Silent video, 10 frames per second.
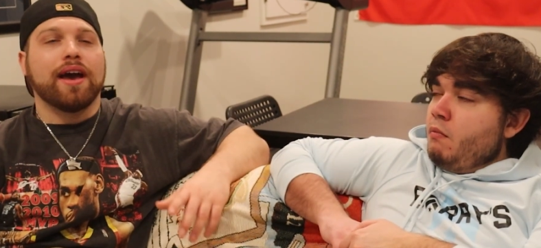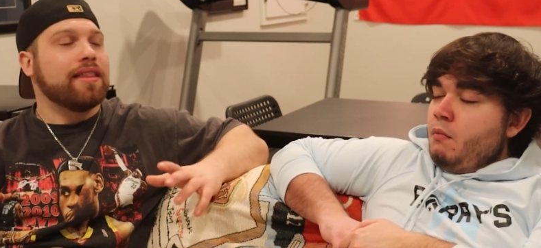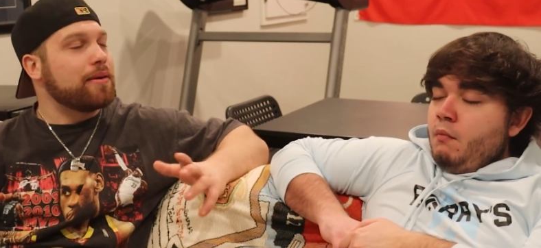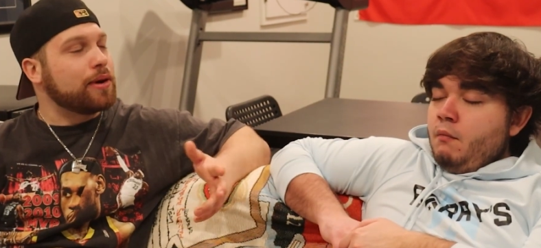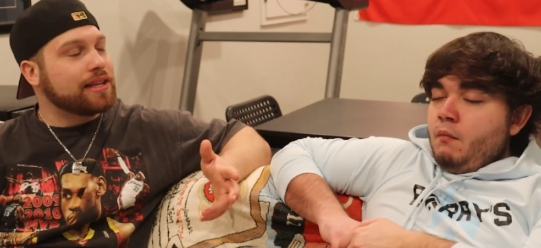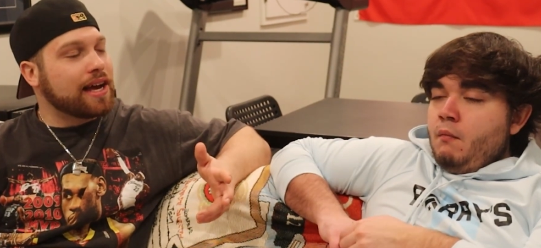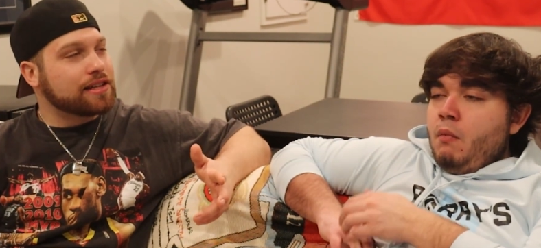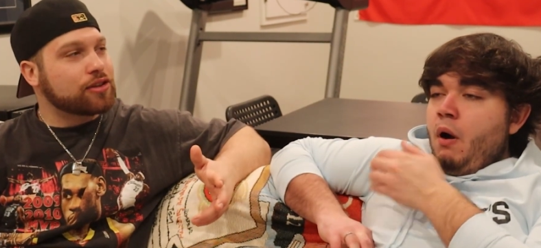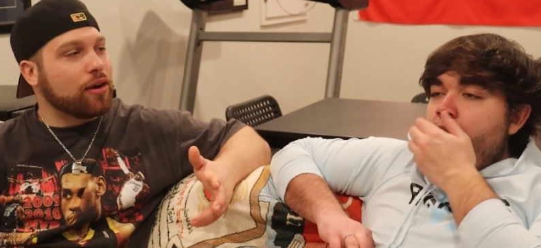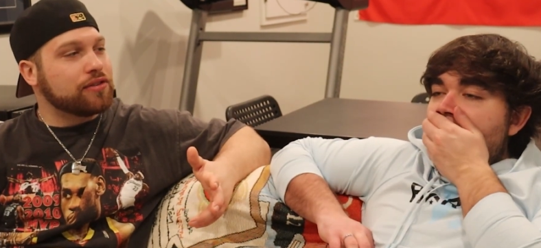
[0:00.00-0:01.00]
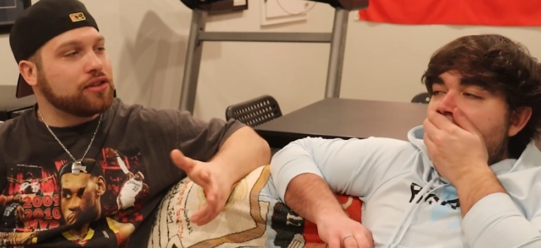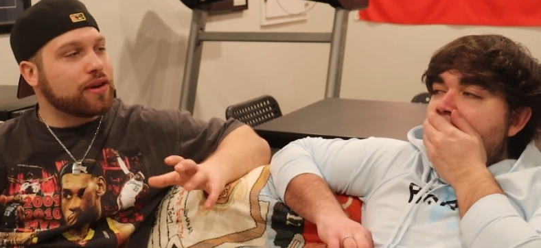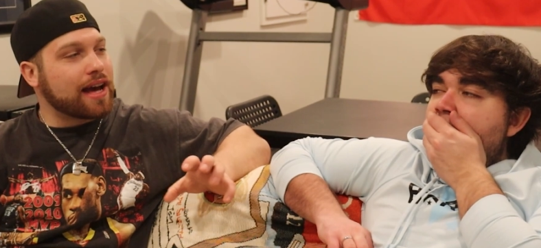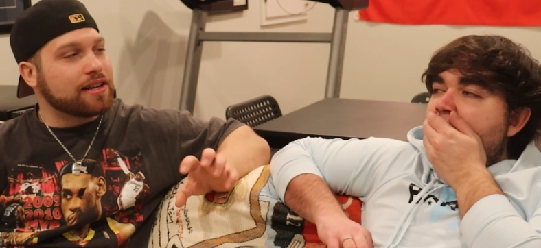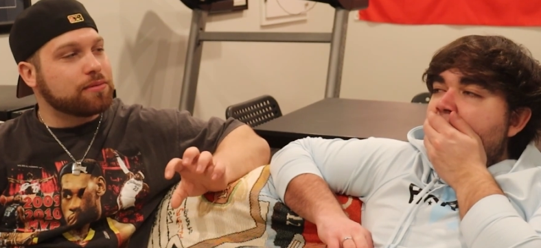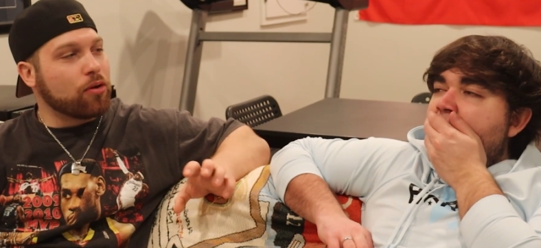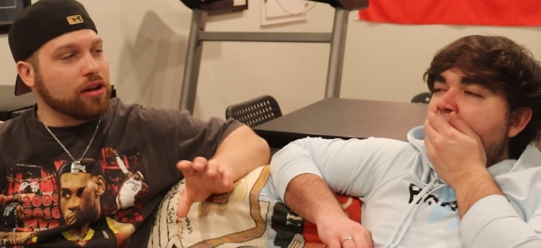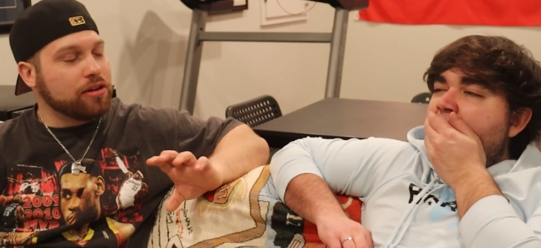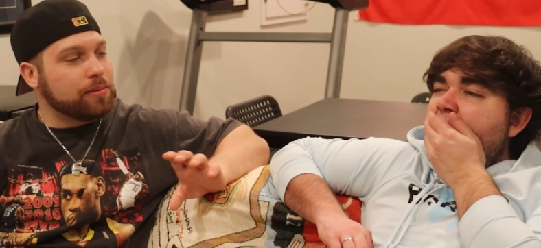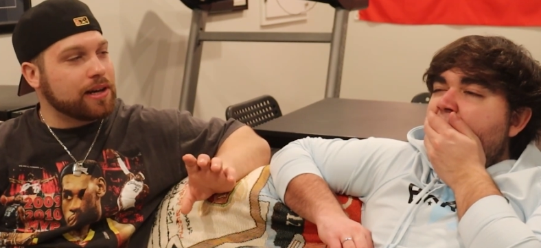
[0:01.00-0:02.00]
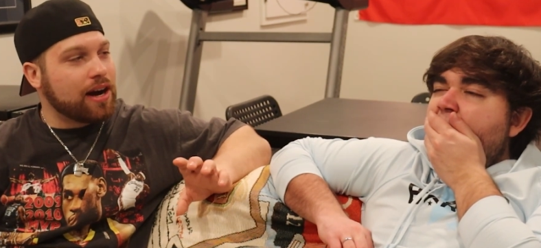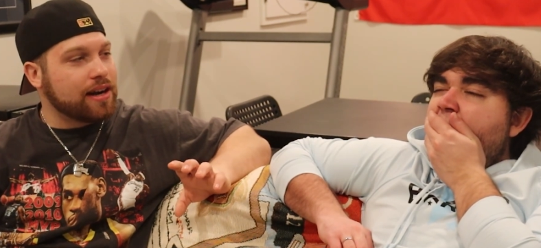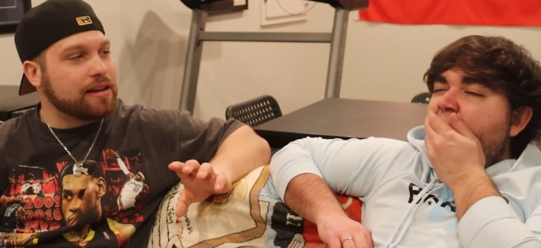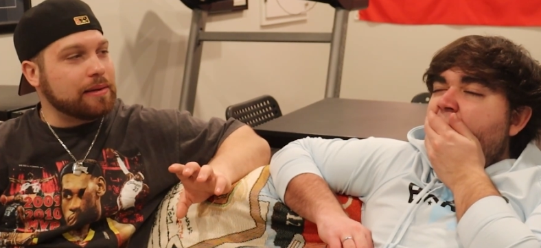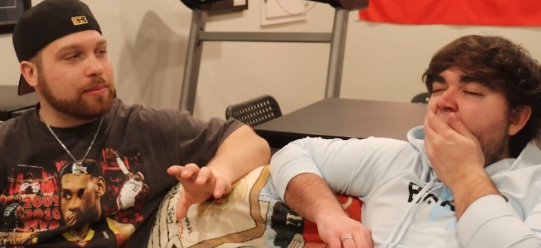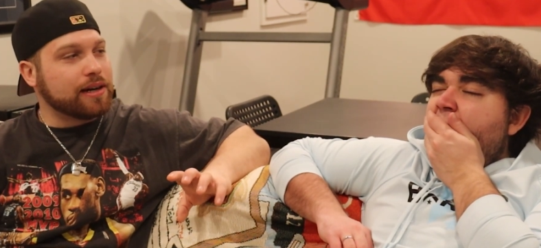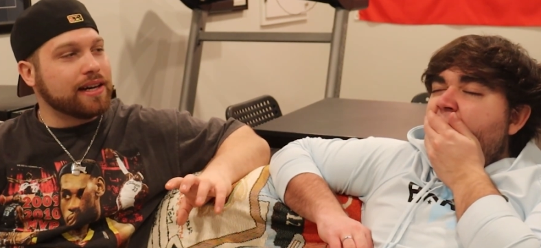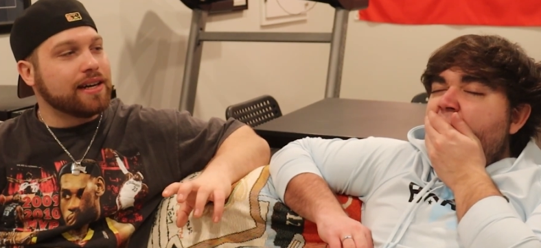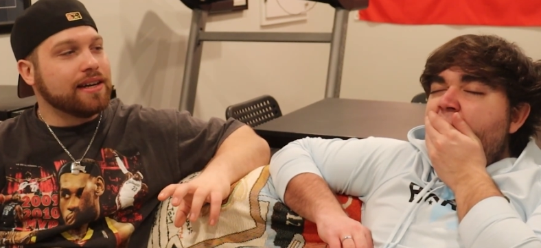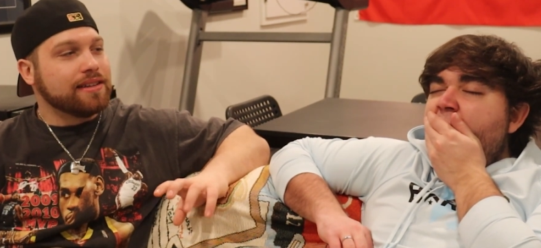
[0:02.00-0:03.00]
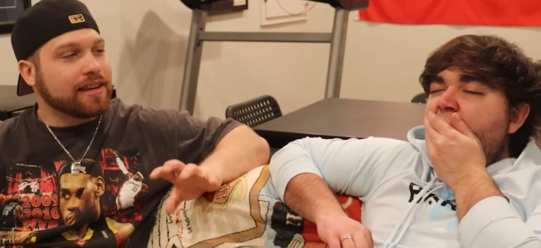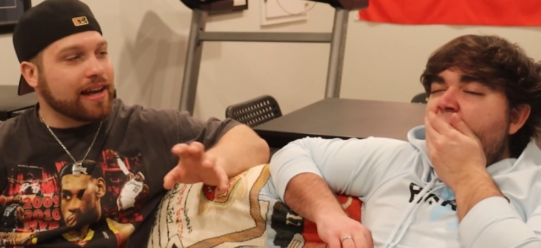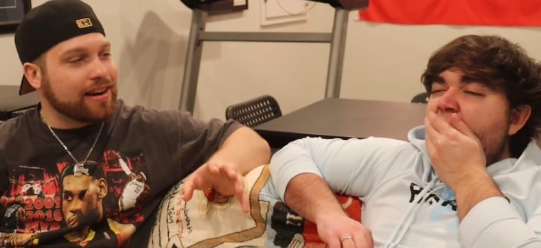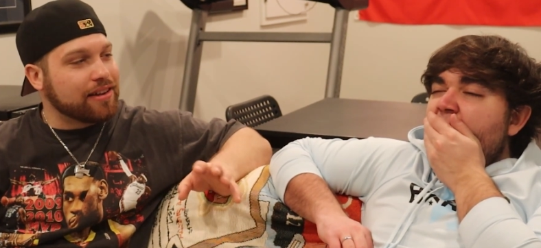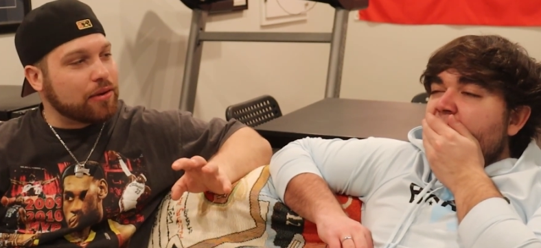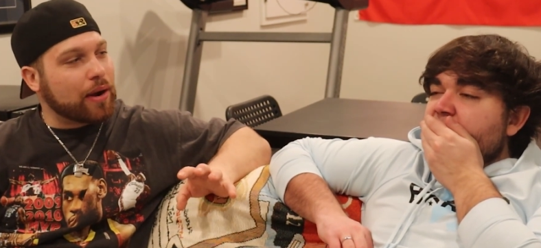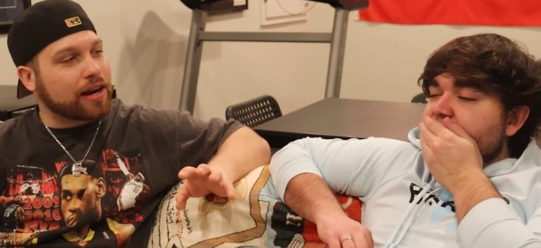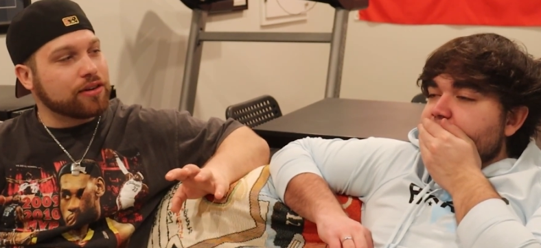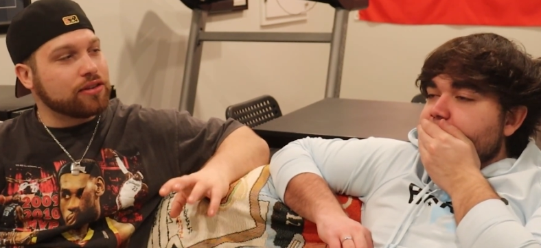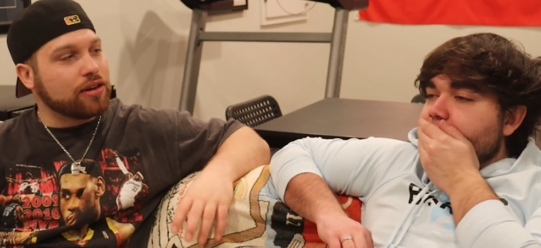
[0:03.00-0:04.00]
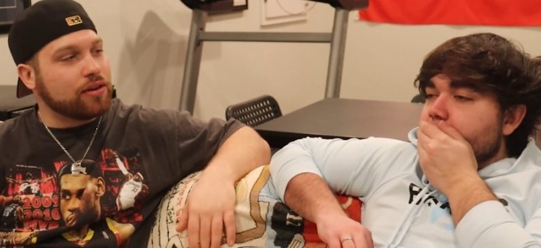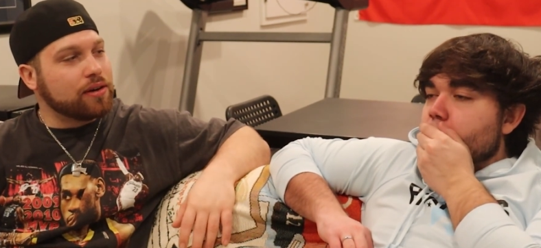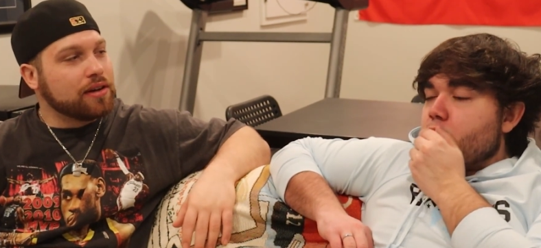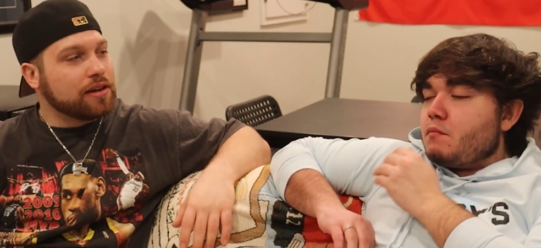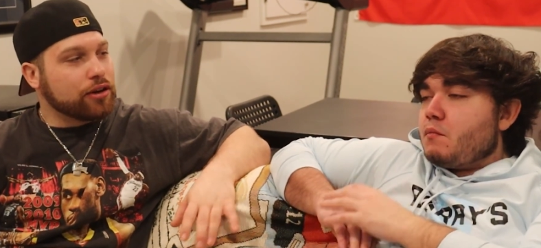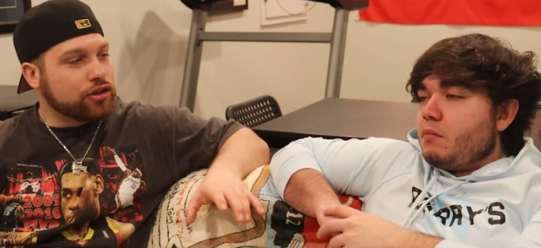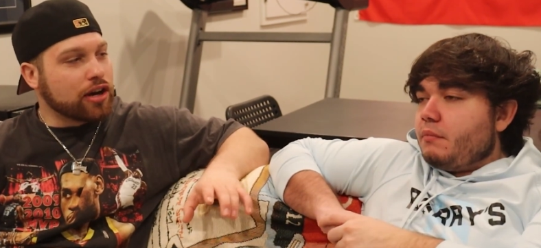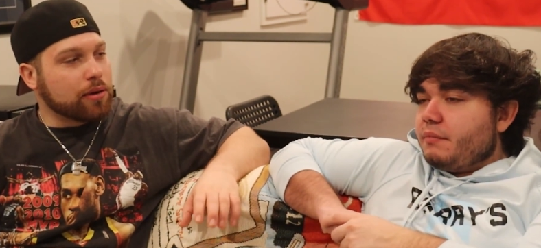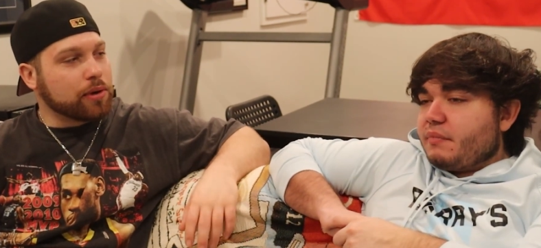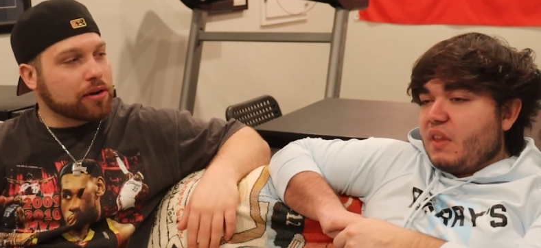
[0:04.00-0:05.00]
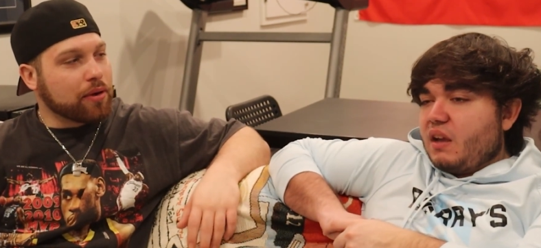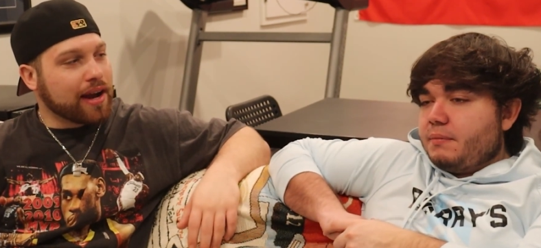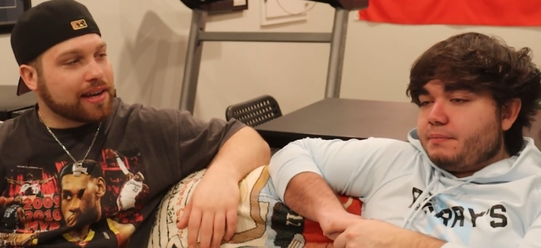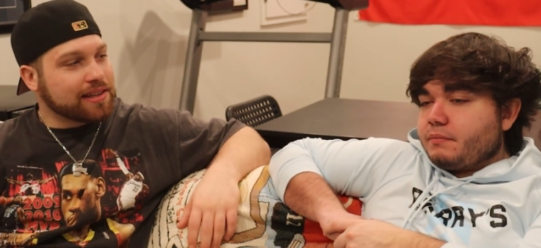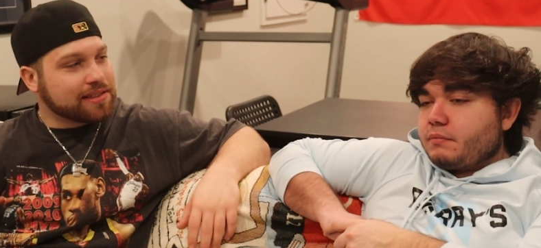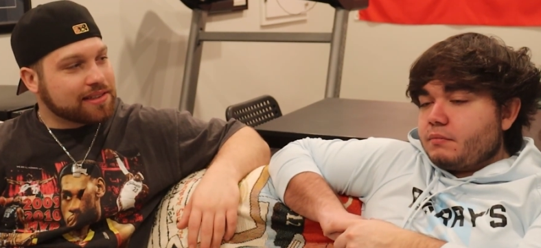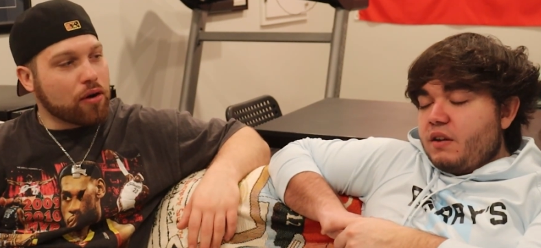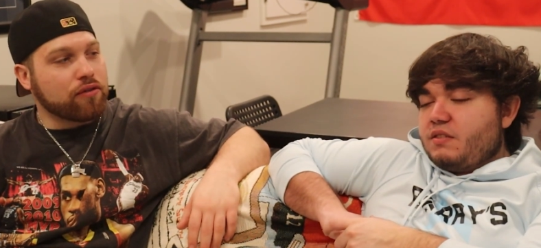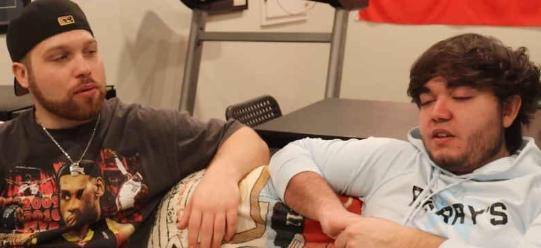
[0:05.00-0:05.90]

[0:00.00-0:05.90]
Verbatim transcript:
Speaker 1: yeah, and then I wanted to ask you. Obviously, you kind of spoke a little bit on it, but to get it on the record though, your John Wick rankings. I'm gonna